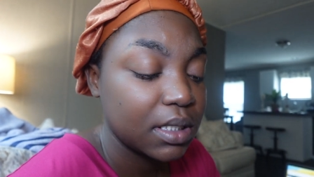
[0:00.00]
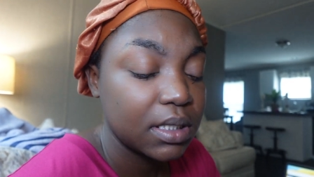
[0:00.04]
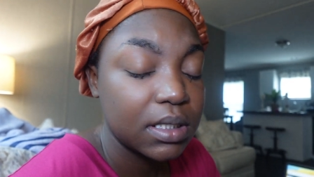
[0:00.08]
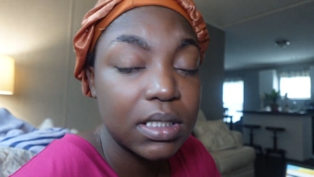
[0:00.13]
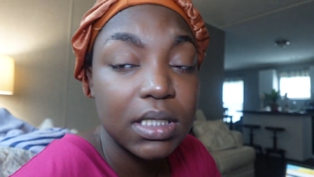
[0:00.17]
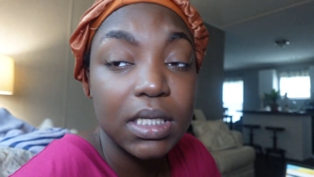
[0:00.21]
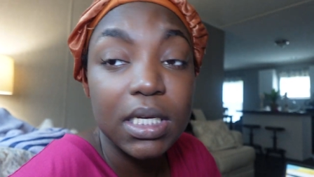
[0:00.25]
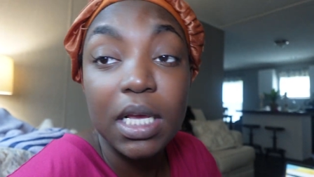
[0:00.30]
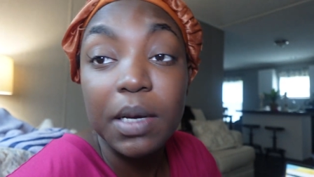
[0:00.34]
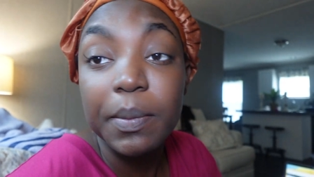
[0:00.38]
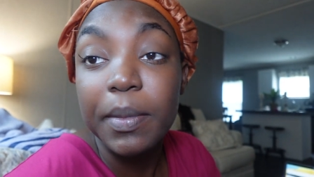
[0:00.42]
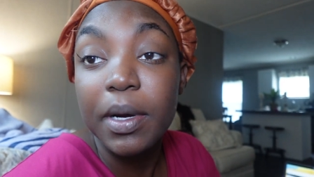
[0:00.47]

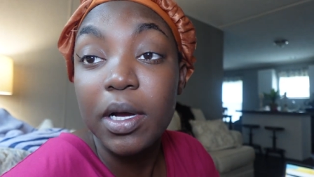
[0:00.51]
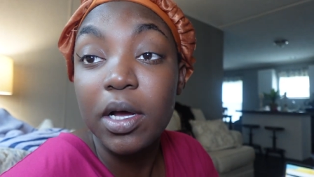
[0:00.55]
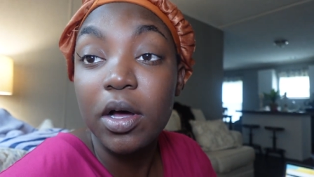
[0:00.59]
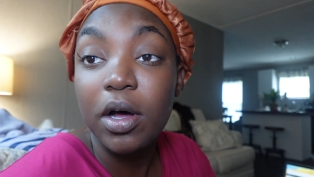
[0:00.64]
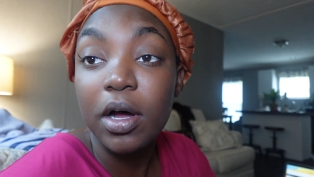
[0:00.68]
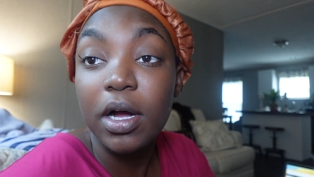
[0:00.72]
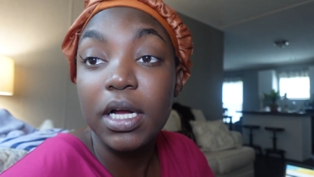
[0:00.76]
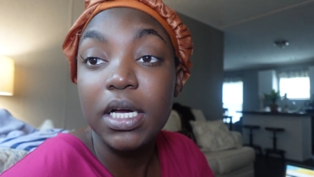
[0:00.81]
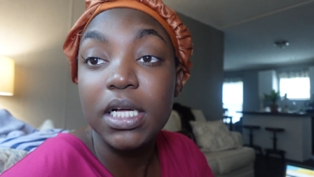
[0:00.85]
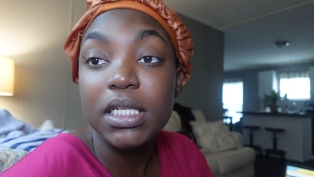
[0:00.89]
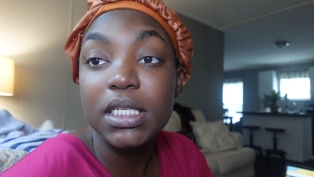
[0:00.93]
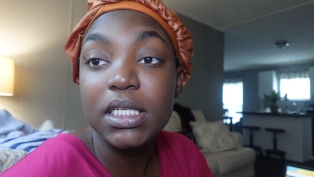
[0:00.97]
to get my
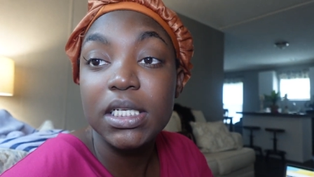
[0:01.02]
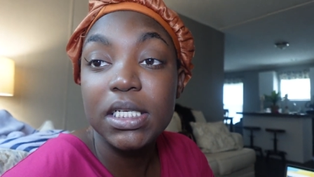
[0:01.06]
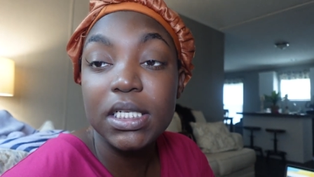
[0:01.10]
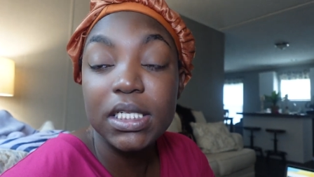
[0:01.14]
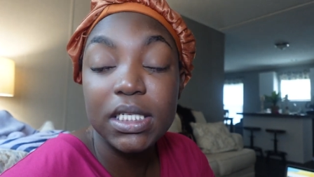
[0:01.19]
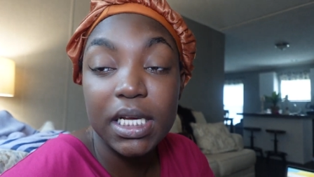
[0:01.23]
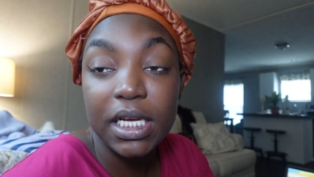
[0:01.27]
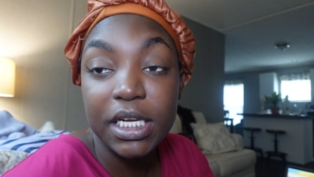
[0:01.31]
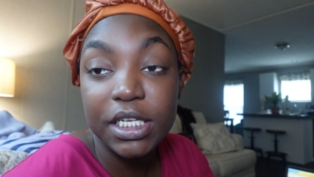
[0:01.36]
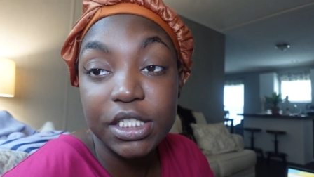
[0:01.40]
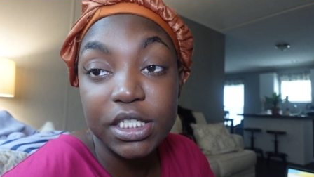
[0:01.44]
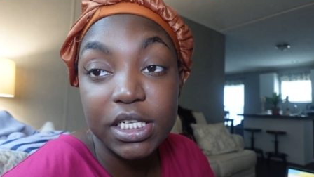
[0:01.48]
car
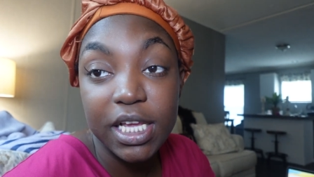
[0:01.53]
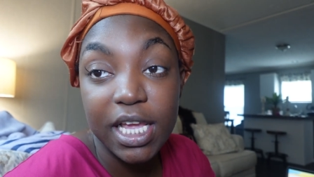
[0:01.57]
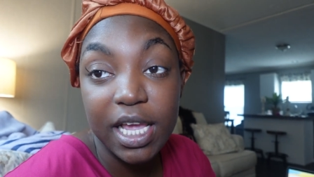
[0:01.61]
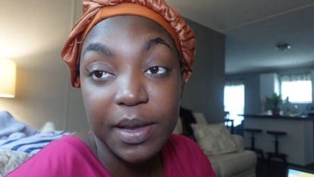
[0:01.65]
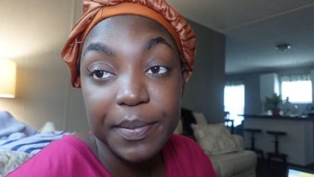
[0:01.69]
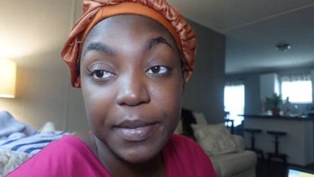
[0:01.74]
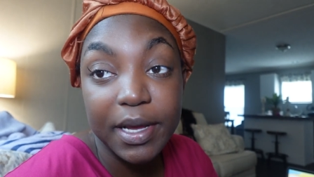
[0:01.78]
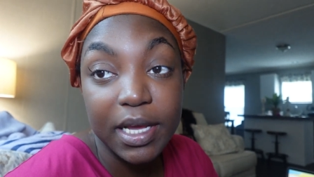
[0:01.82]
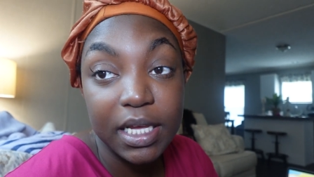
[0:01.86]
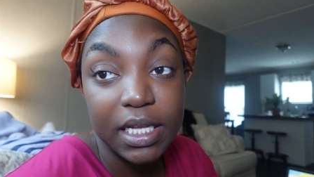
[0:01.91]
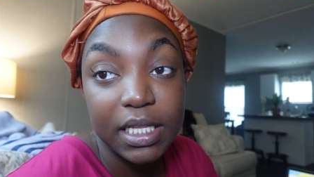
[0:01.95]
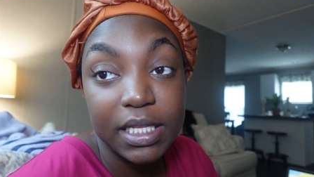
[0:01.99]
cleaned actually came
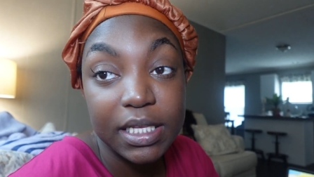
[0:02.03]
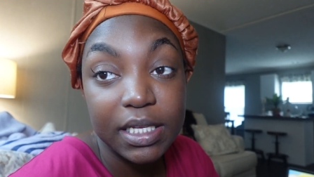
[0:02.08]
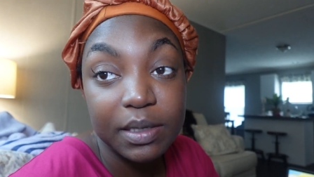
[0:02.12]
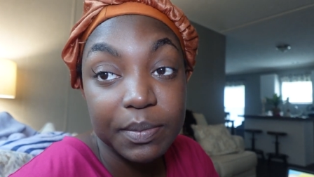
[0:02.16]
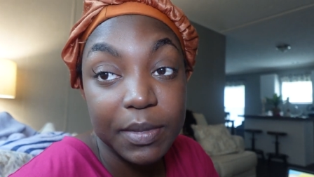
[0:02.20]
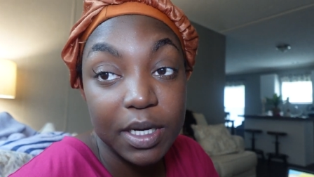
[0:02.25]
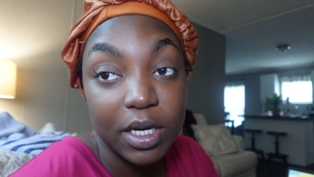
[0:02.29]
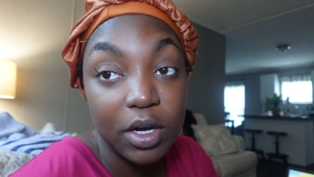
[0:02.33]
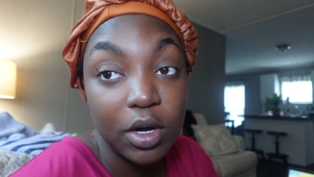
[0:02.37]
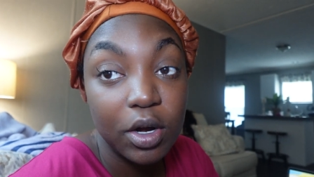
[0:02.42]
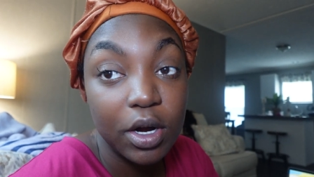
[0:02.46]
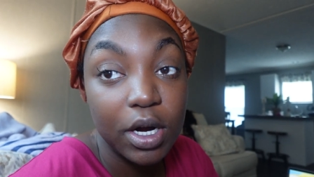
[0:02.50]
out and cleaned
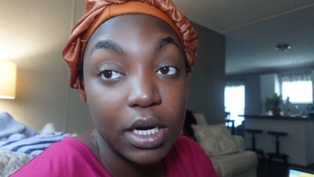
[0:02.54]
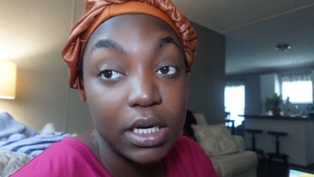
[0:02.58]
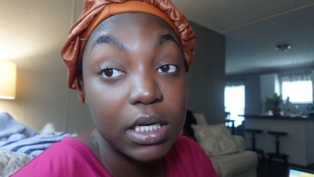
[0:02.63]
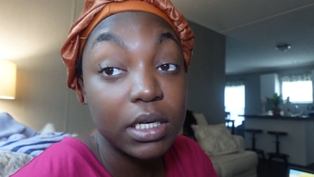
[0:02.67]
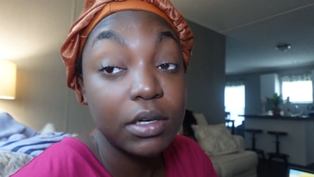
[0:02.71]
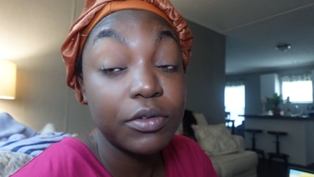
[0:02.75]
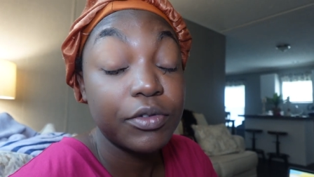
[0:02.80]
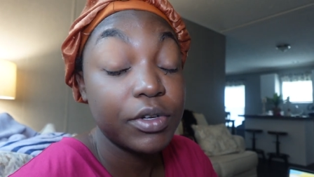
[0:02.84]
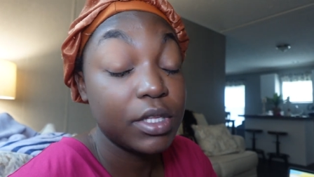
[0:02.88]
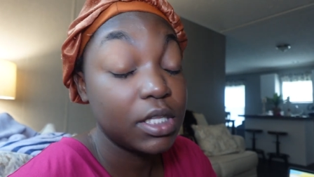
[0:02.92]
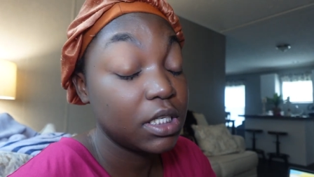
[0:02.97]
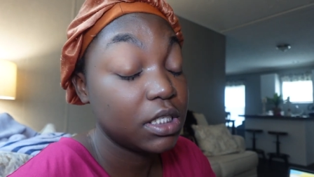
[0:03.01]
my car did
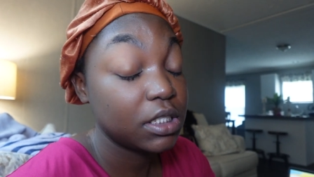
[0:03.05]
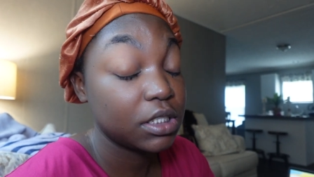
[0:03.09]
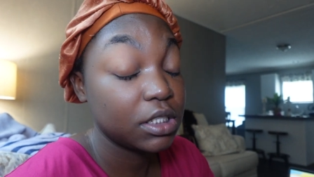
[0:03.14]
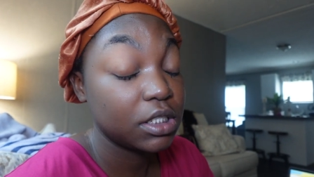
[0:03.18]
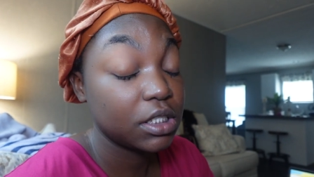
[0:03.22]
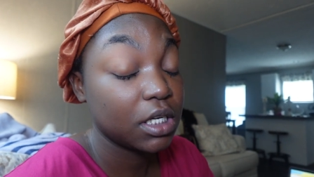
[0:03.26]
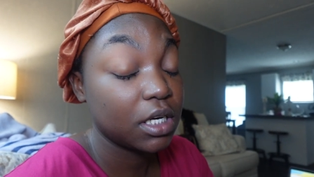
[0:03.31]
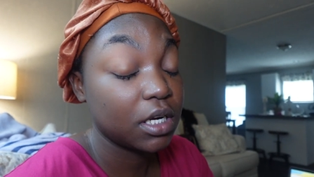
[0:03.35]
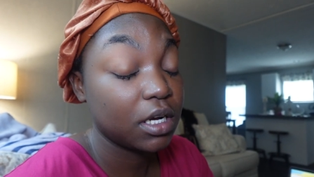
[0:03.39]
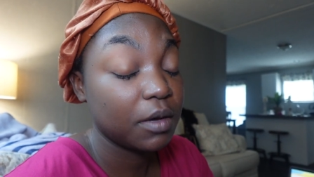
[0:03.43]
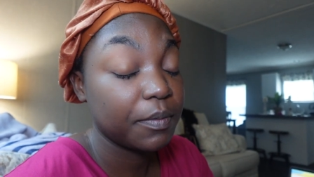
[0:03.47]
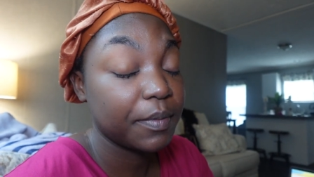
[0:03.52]
a really good
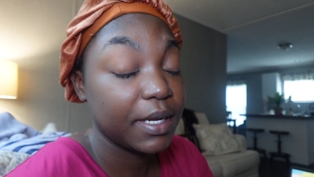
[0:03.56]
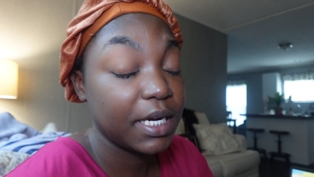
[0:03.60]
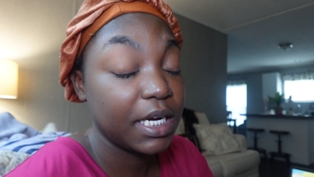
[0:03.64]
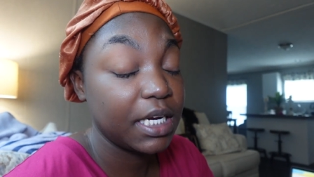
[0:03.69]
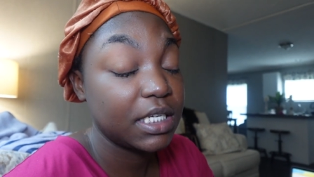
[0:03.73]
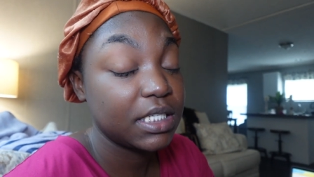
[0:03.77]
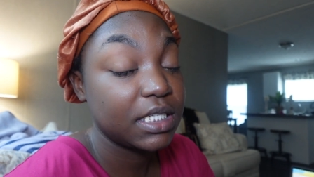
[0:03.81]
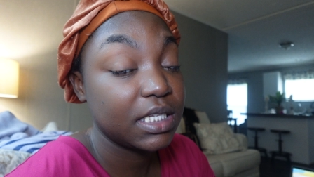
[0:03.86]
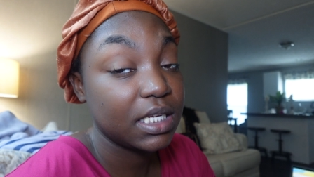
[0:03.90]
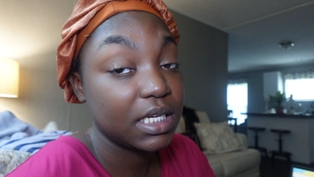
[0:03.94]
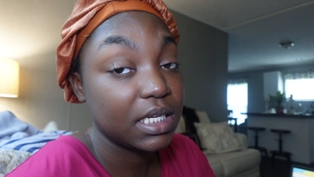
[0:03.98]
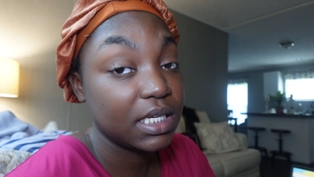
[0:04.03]
job i need
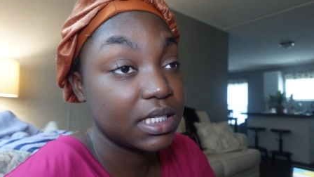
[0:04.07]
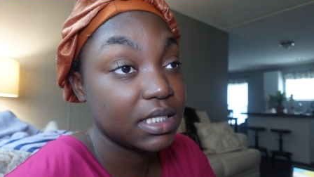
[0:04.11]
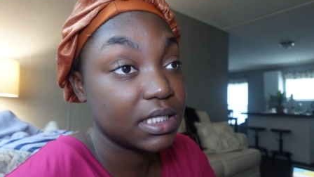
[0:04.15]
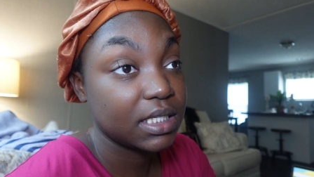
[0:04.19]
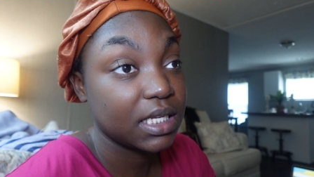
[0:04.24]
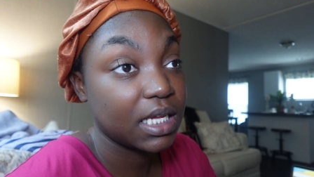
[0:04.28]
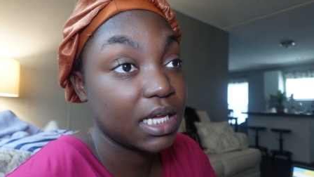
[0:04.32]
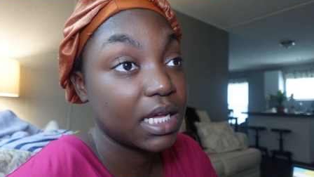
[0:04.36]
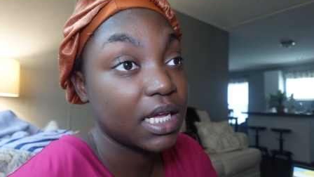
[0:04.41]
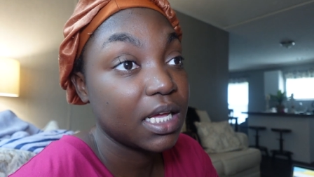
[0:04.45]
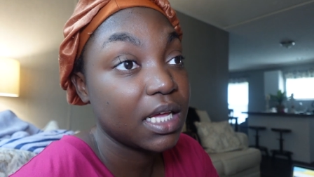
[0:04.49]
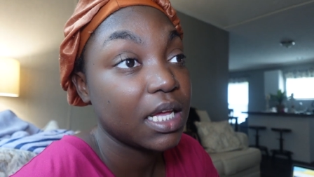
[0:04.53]
to see the
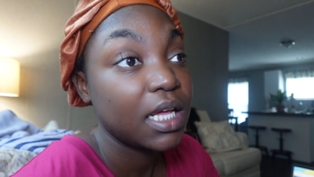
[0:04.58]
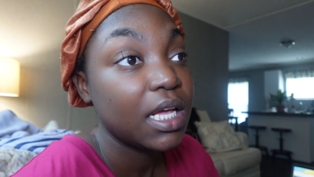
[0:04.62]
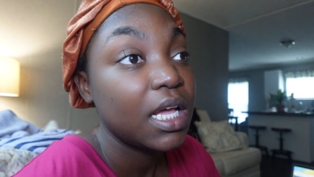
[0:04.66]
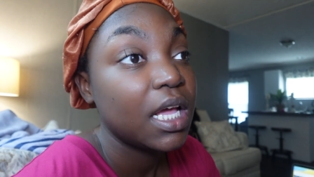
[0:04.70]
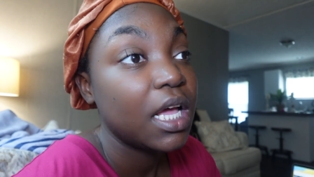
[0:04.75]
inside